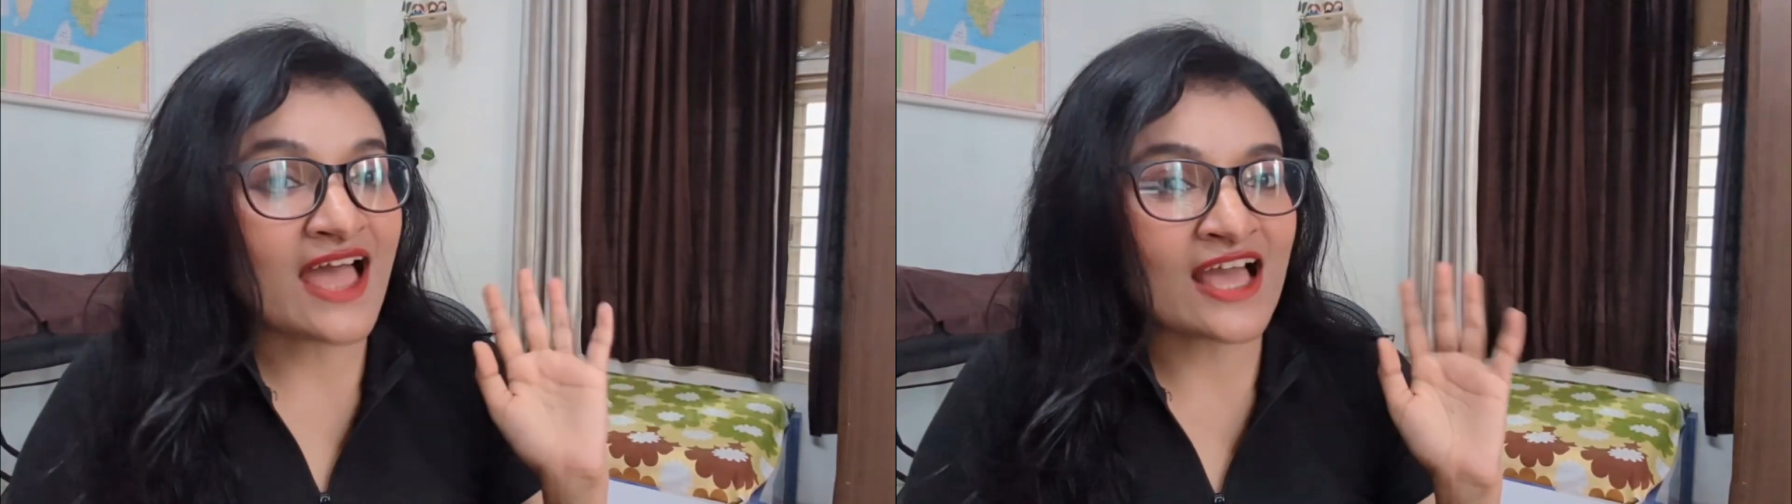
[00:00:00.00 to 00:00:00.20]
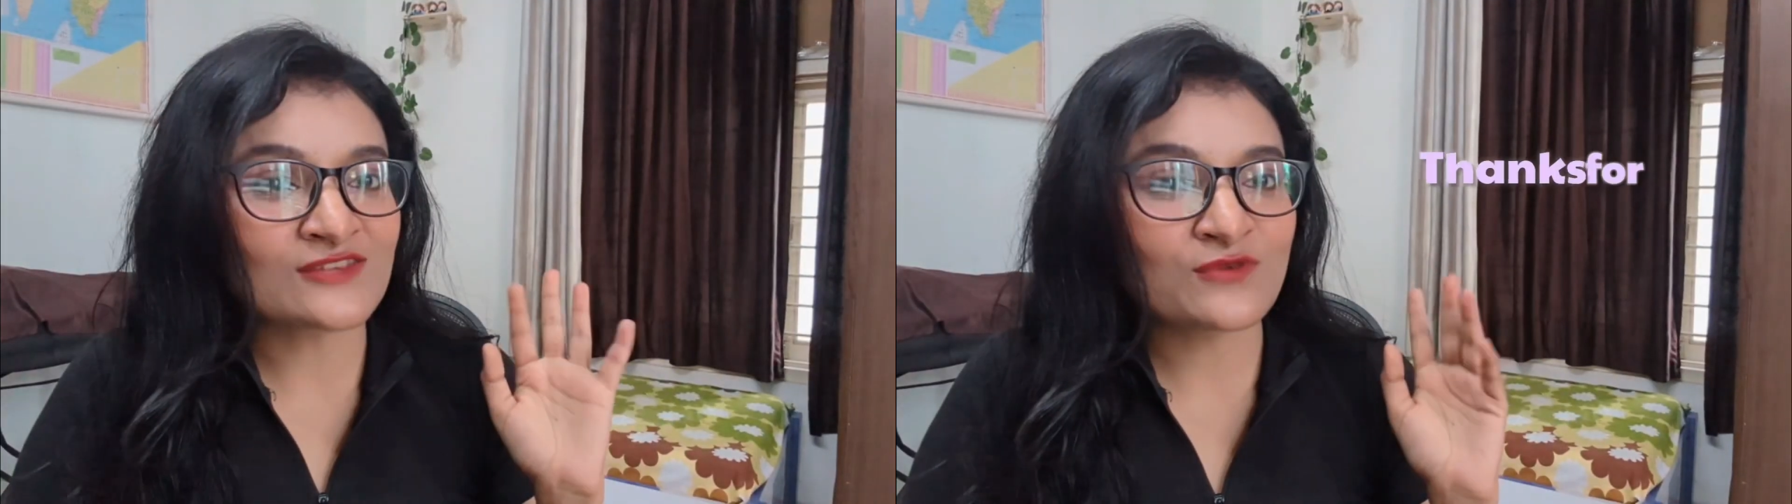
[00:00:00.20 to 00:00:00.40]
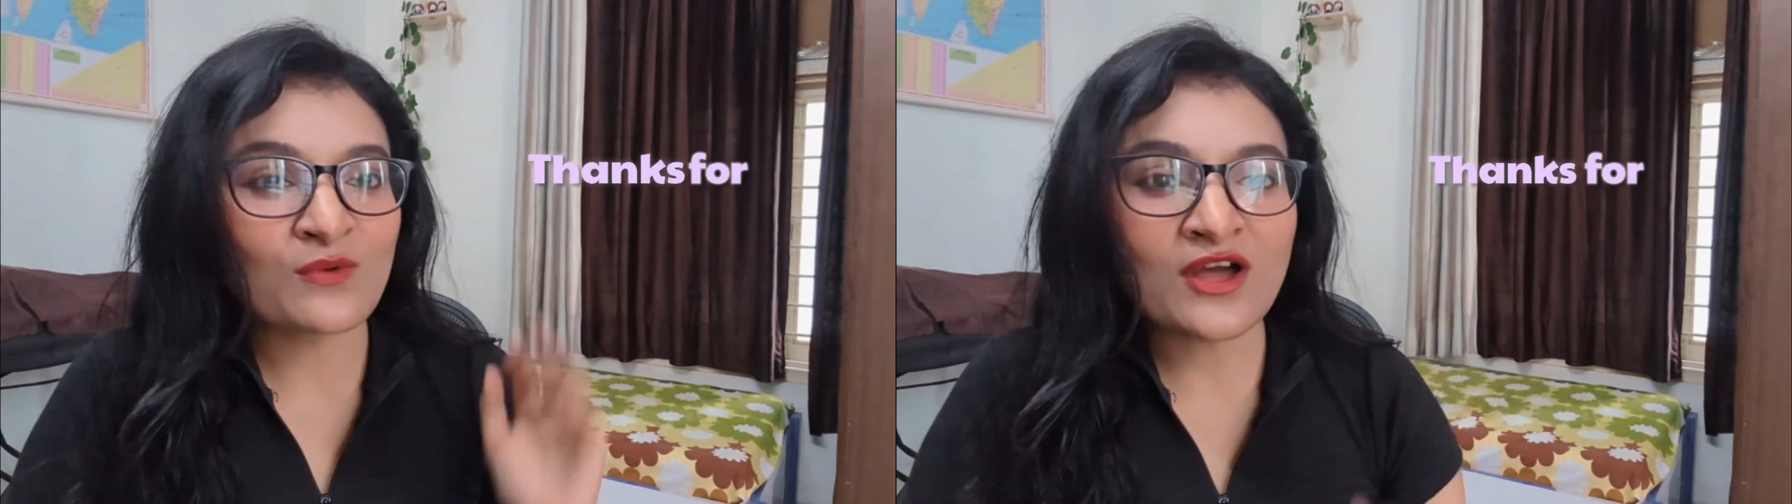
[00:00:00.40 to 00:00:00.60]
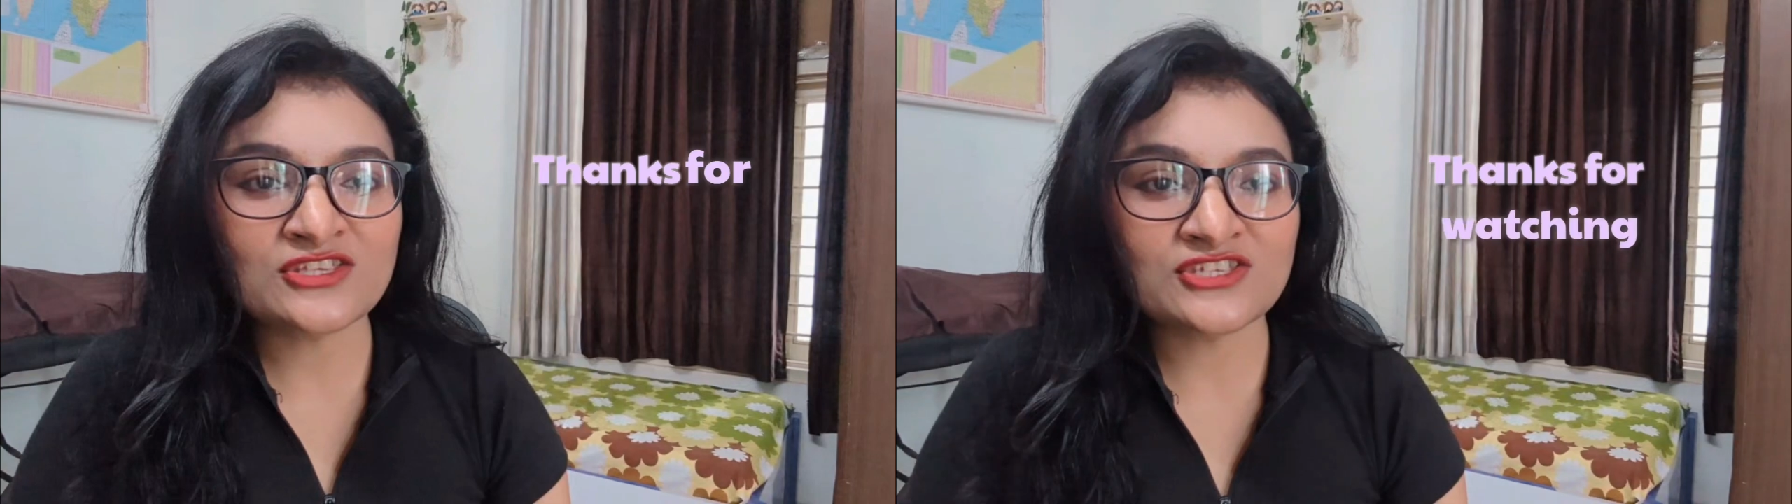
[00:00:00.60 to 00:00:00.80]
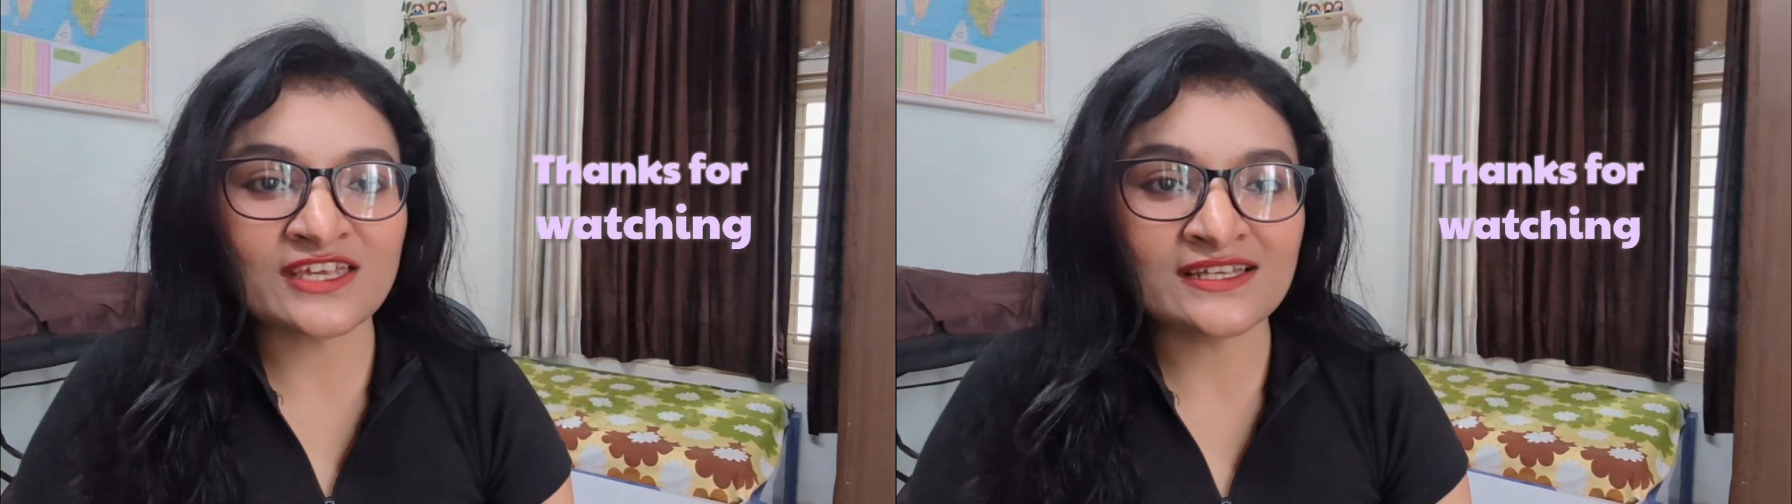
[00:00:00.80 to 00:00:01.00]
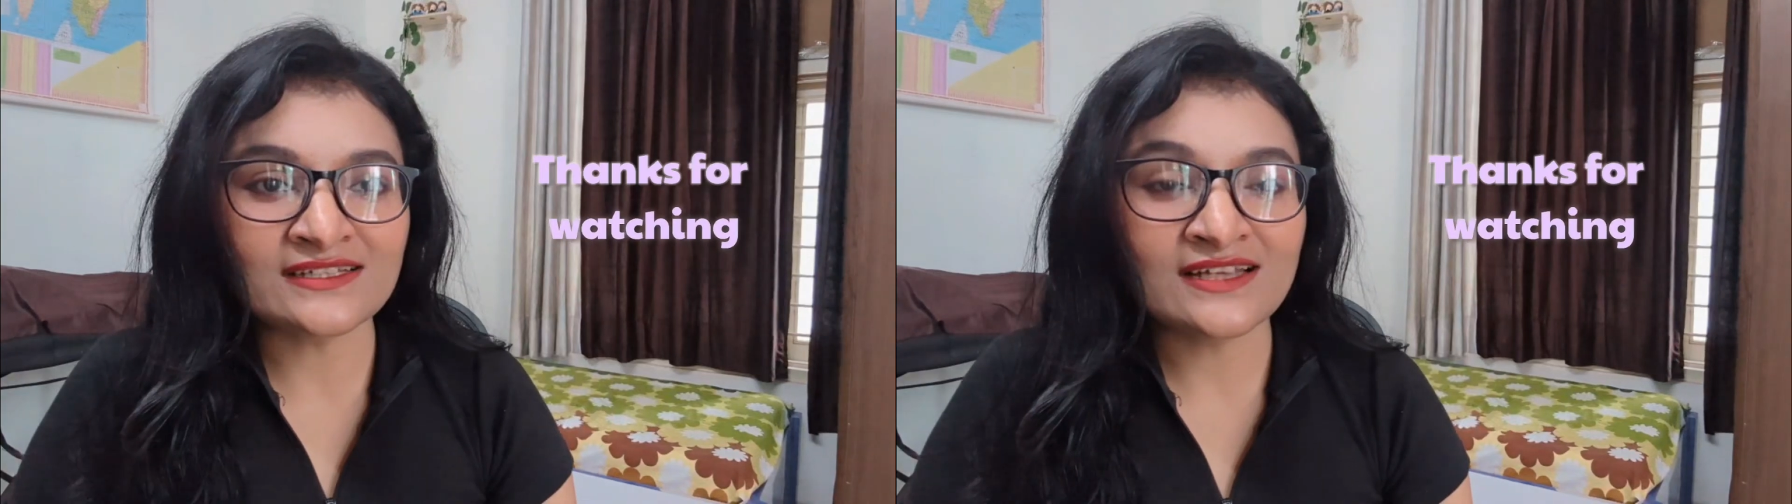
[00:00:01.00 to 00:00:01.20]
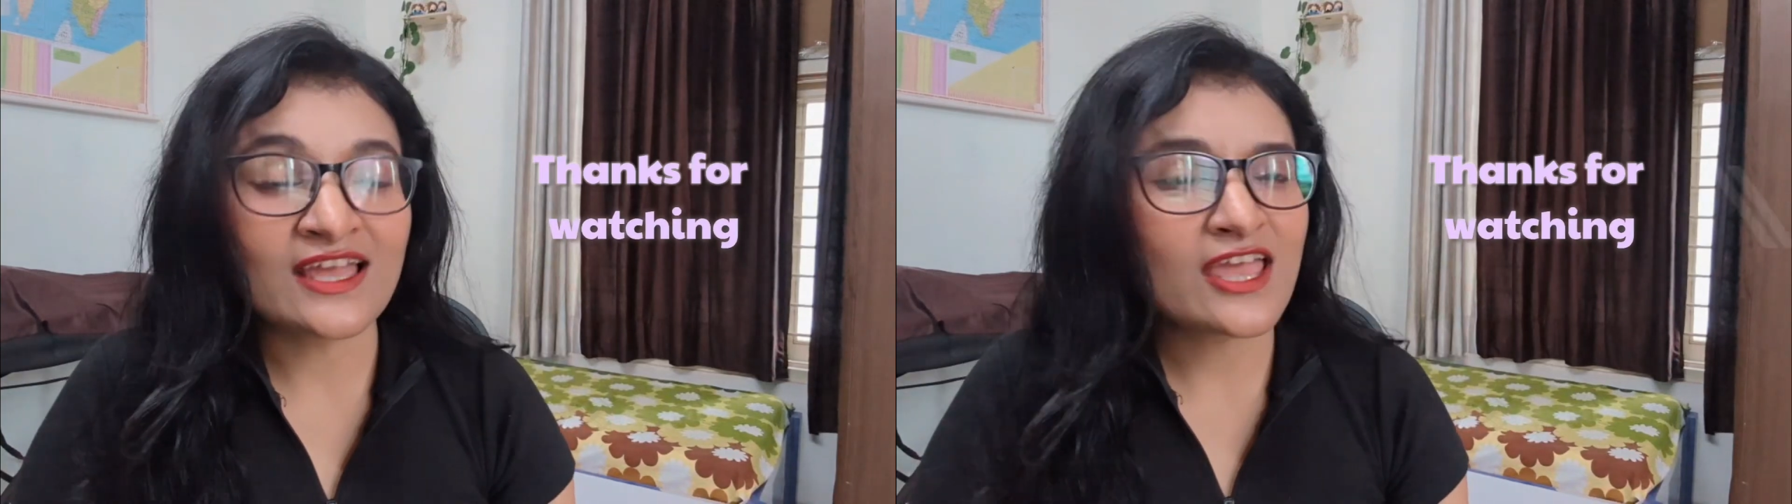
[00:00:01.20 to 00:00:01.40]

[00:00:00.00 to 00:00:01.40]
Thanks for watching.